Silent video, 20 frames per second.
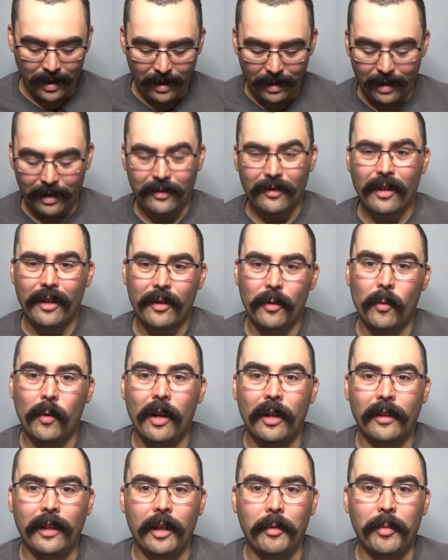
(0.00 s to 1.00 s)
It's not a
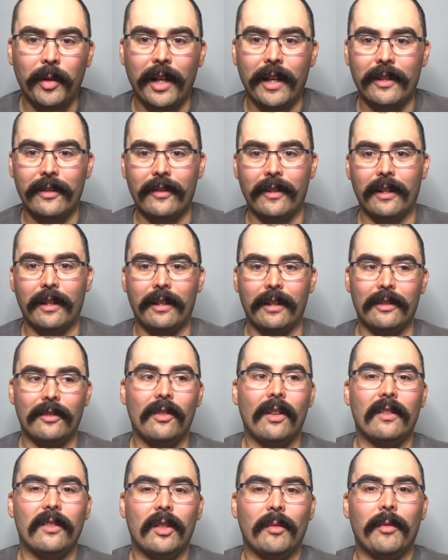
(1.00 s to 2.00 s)
walleye plastic. It's
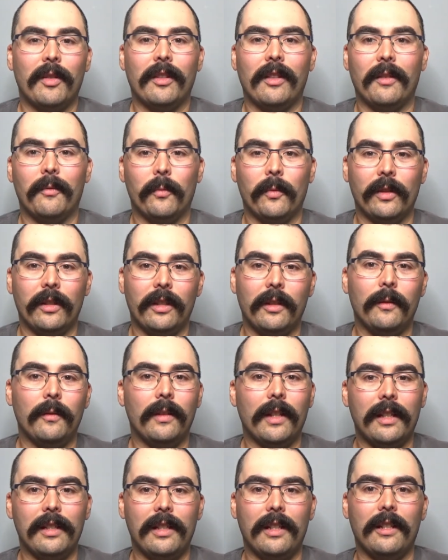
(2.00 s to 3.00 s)
not something that really
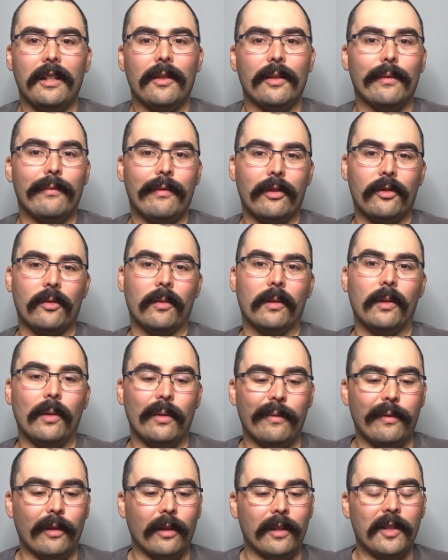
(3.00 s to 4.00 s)
any other fish will
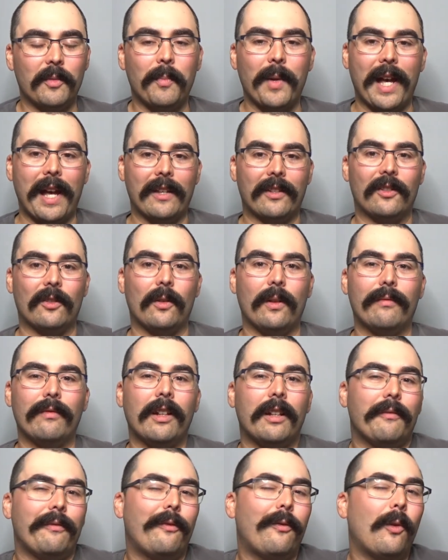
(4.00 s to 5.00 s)
go for. It's bass. So I've
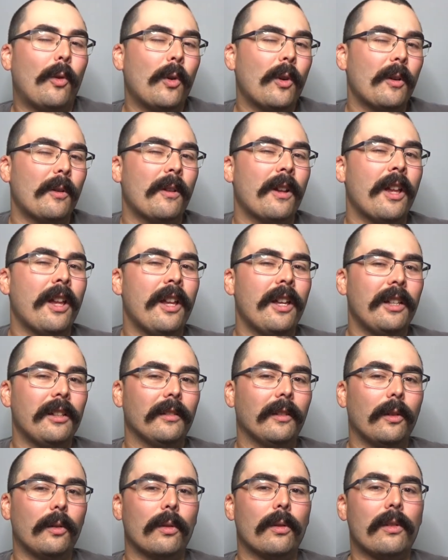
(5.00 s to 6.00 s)
got 4
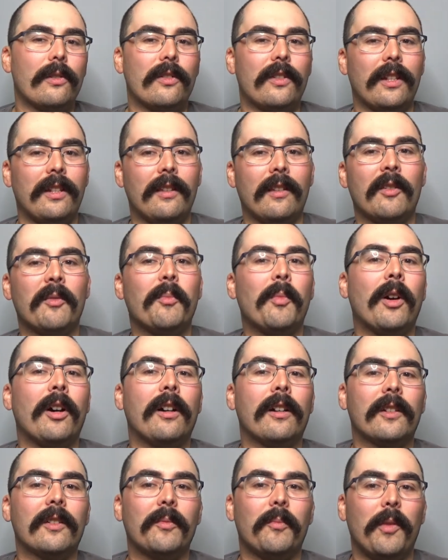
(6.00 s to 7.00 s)
lures in this
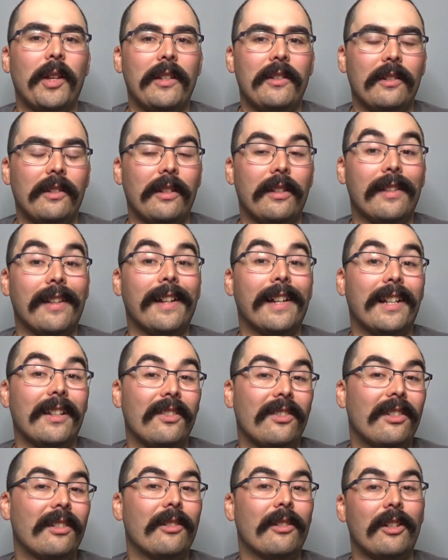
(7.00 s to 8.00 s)
box basically that I
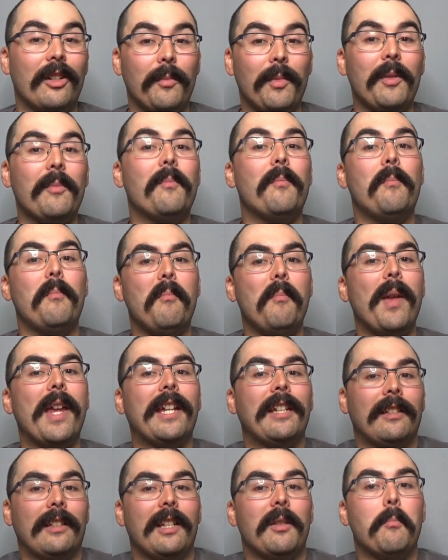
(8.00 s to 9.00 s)
consider to be
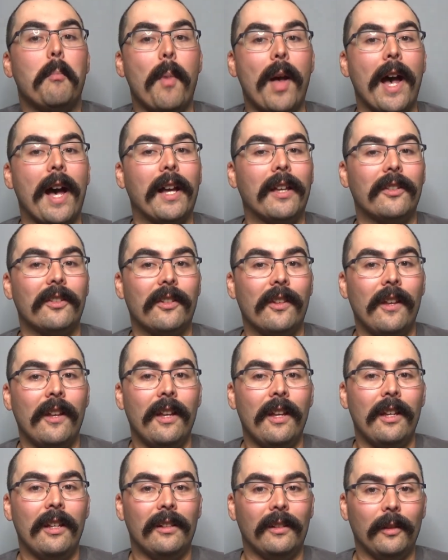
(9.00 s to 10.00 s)
mainly bass
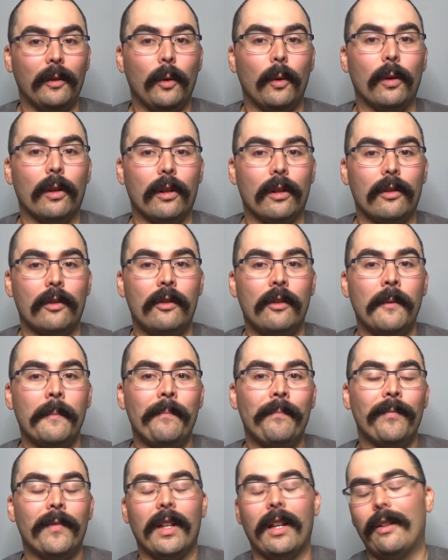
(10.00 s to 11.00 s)
lures.
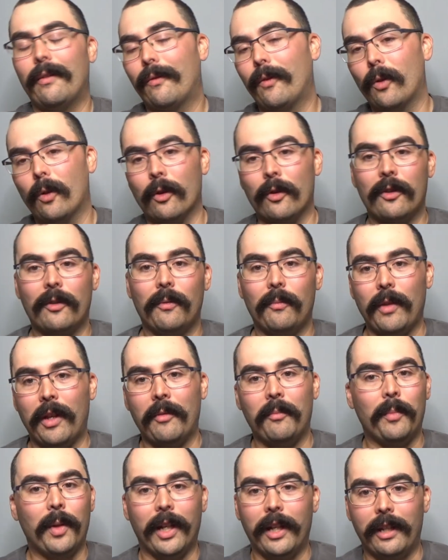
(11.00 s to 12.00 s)
And of course,
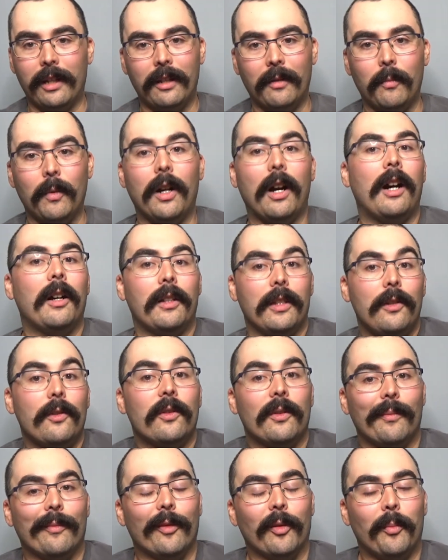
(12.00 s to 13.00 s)
and pike. Well, I'll use
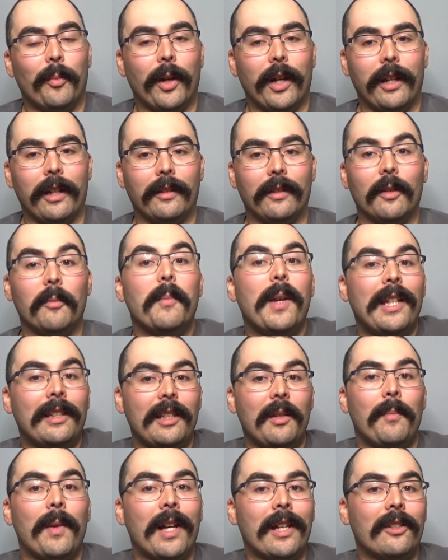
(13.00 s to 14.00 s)
them for pike. They're
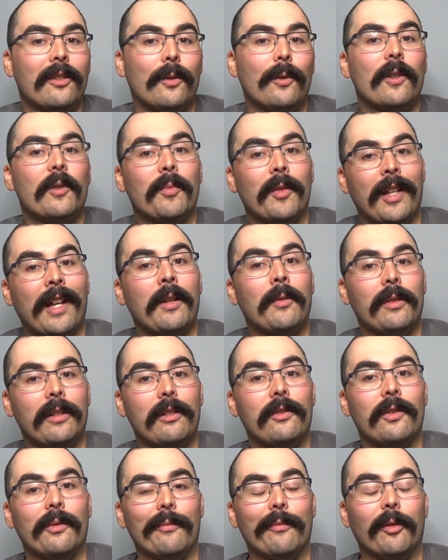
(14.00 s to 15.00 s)
mainly bass lures, but I will
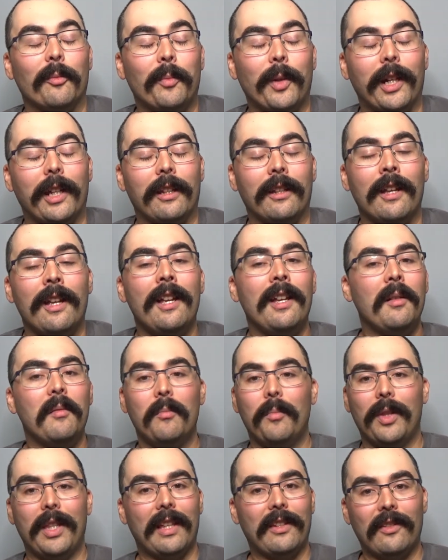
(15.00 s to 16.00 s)
use them for pike.
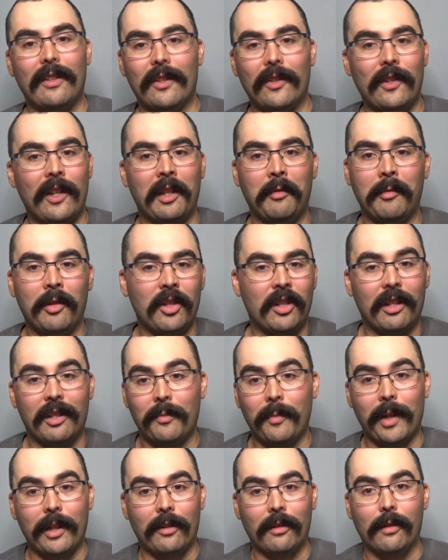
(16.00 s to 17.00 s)
But that's not saying much because
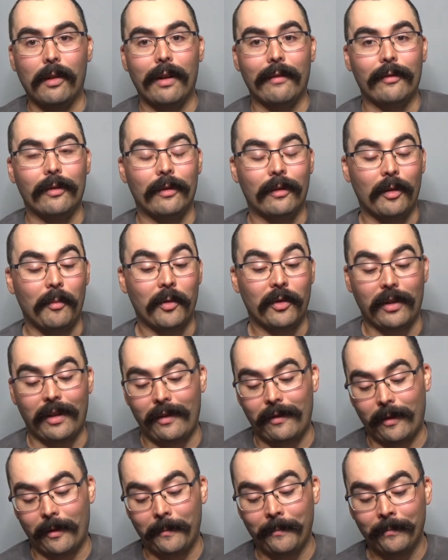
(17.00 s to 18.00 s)
pike will go after almost
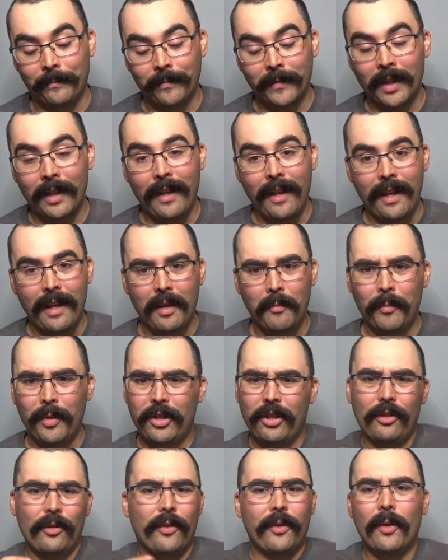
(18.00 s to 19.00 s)
anything.
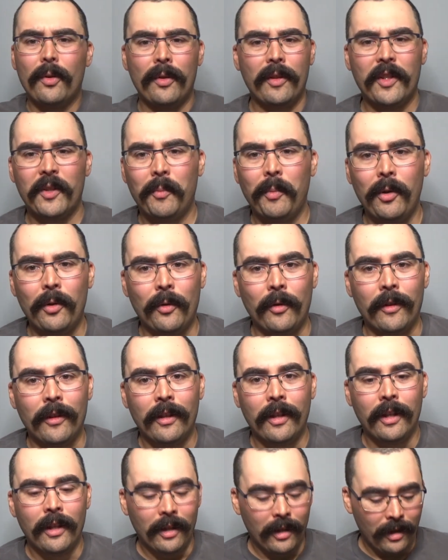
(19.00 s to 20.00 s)
But you know, throw in a spoon.
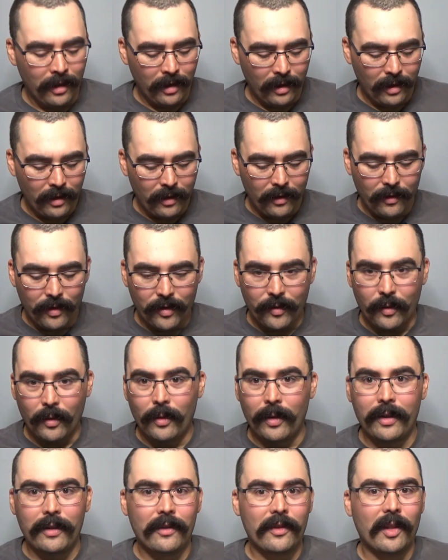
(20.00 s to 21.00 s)

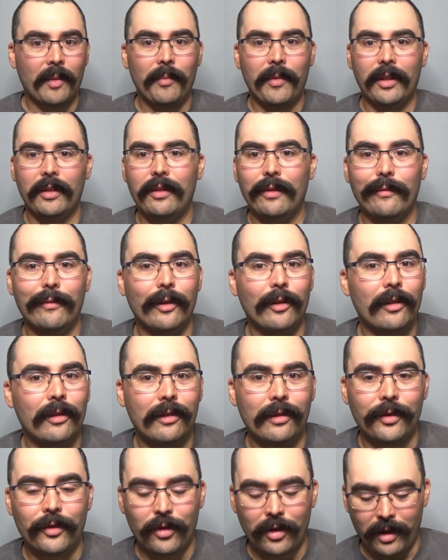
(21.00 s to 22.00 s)
Throw in something to
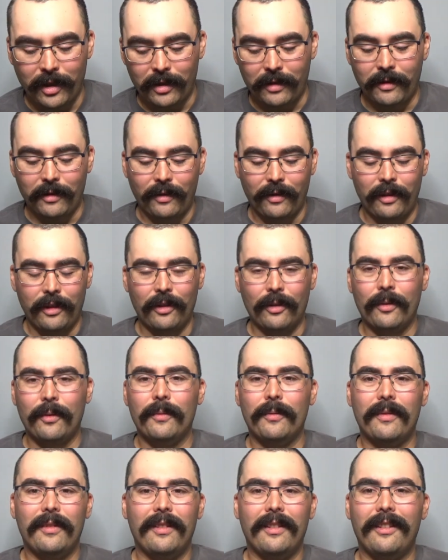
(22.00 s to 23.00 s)
vertical jig. You
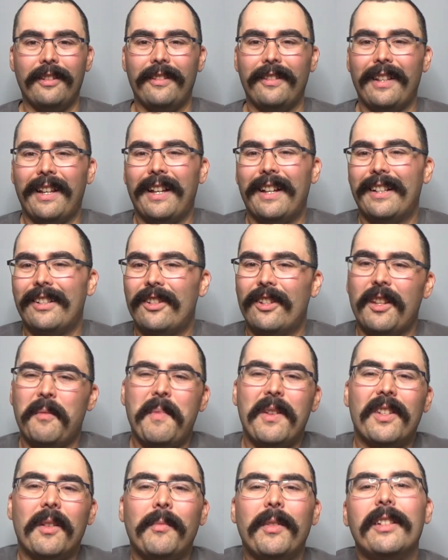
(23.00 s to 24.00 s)
know, give
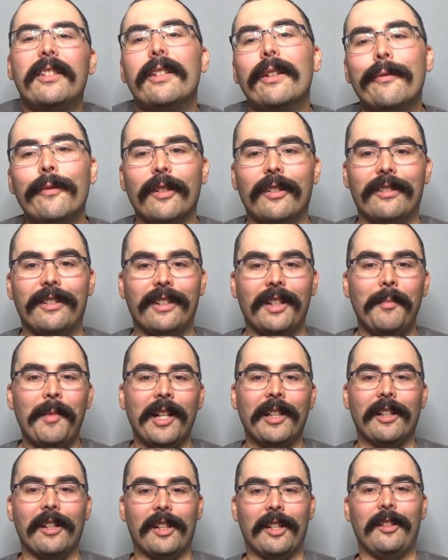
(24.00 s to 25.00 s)
me something different. Come
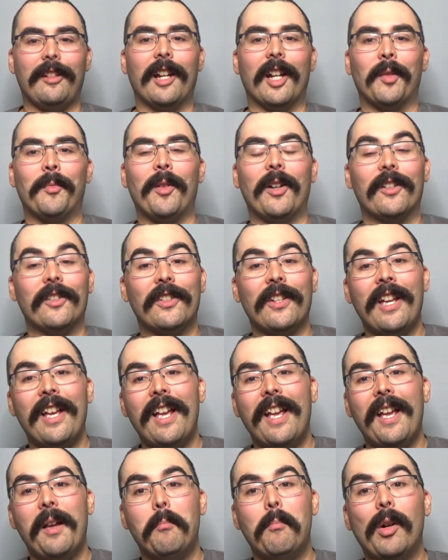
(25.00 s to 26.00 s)
on, Lucky Tackle Box.
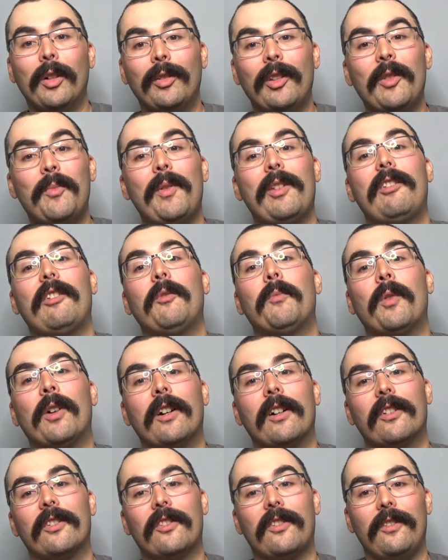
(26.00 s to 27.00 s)
Multi-species
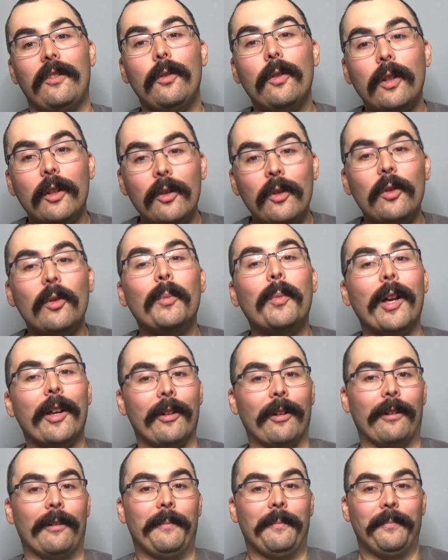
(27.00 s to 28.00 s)
box, you can do
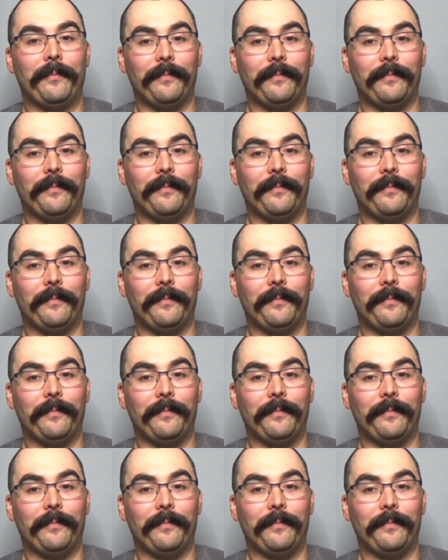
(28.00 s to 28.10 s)
better.